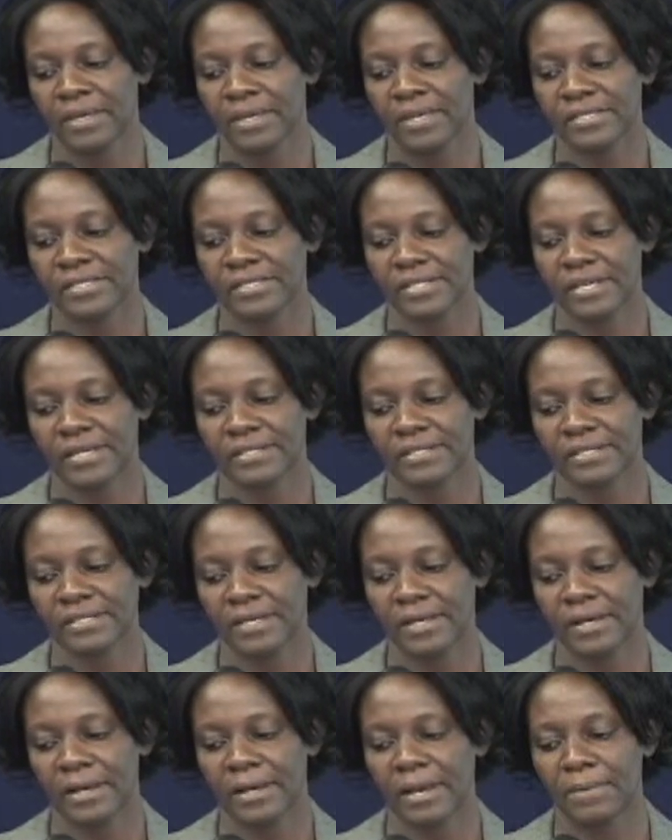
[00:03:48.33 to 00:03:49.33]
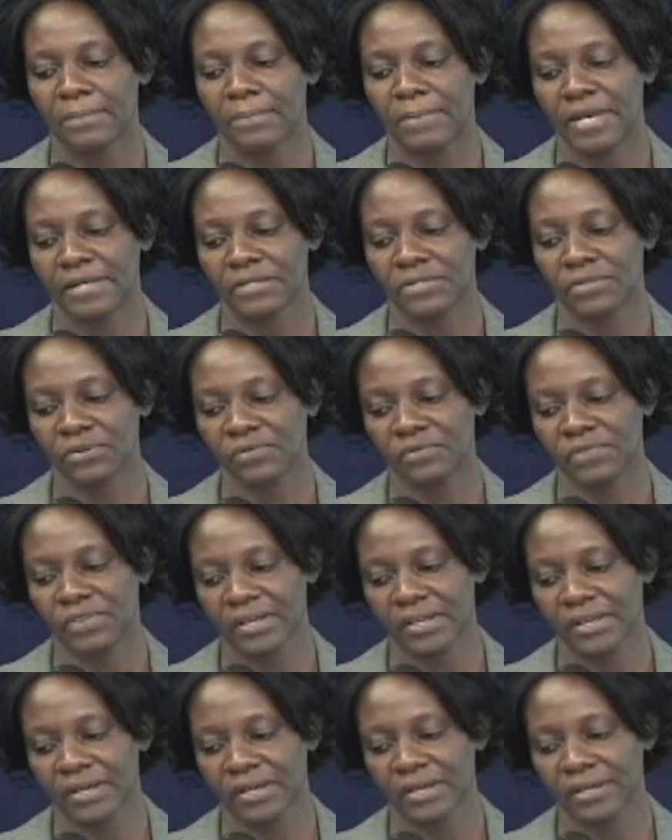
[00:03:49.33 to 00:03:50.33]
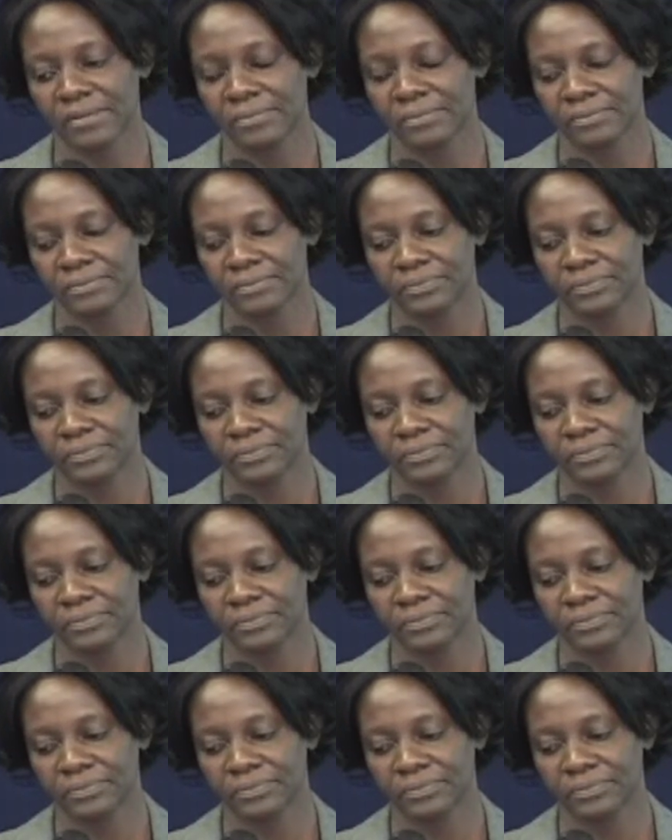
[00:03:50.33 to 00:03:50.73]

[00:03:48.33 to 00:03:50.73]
is that a part of the